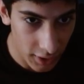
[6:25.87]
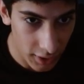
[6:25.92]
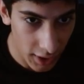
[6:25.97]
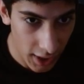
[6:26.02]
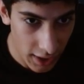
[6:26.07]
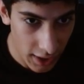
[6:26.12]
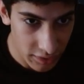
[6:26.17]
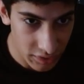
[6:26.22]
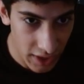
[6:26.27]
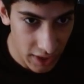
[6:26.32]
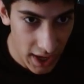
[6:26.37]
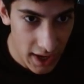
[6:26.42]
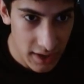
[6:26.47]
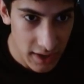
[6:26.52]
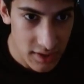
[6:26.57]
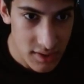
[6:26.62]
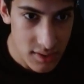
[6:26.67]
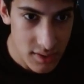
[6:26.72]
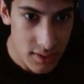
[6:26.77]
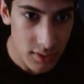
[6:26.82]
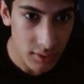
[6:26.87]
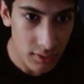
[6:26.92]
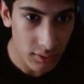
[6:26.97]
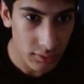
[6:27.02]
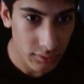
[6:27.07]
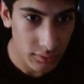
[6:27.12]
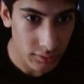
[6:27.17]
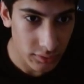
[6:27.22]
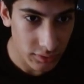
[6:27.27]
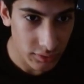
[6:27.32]
and then
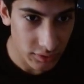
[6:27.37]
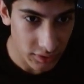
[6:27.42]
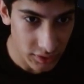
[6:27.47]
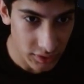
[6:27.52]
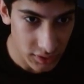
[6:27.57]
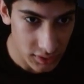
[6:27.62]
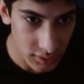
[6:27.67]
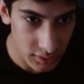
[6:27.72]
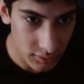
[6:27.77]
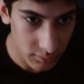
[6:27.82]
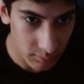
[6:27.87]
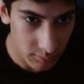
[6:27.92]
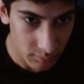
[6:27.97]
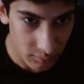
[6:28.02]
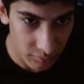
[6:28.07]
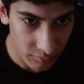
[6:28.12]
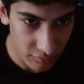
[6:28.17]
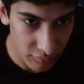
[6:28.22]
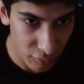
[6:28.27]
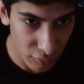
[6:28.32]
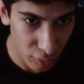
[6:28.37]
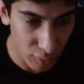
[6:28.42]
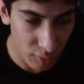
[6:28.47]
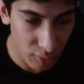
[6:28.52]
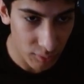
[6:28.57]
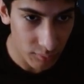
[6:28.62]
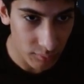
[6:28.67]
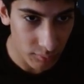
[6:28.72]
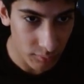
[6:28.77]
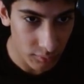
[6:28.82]

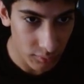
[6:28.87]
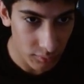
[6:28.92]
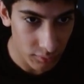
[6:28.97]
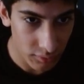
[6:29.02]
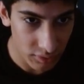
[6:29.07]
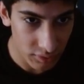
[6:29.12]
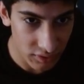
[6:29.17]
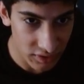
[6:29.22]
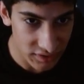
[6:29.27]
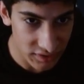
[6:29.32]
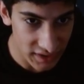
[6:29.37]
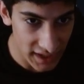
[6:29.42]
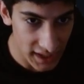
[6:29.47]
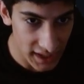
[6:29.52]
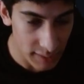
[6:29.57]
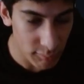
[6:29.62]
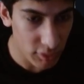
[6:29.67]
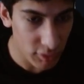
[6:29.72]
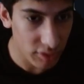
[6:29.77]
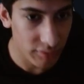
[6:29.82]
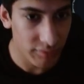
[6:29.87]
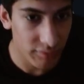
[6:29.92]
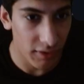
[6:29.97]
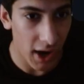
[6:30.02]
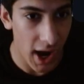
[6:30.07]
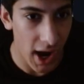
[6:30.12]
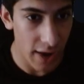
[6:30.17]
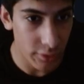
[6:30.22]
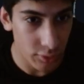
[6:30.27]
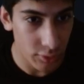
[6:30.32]
for the name of the
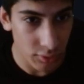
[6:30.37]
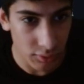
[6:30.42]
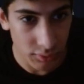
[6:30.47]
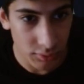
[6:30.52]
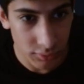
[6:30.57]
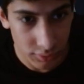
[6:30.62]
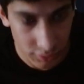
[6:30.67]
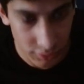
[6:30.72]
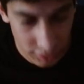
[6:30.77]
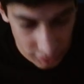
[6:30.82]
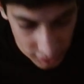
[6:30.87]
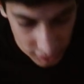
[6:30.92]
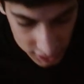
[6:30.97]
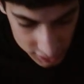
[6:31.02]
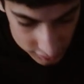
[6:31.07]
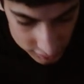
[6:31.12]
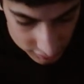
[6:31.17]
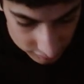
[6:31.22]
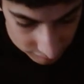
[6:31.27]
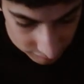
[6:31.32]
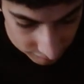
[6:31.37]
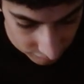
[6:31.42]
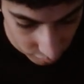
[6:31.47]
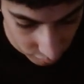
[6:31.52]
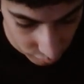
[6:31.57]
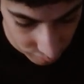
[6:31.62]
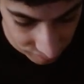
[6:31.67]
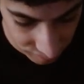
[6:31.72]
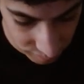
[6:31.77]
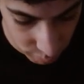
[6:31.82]
file, you can
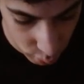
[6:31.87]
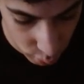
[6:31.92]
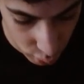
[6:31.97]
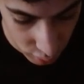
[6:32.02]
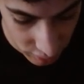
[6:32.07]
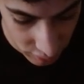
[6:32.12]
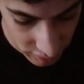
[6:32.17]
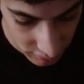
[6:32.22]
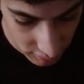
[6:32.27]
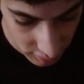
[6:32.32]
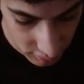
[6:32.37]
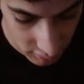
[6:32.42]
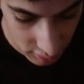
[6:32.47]
first put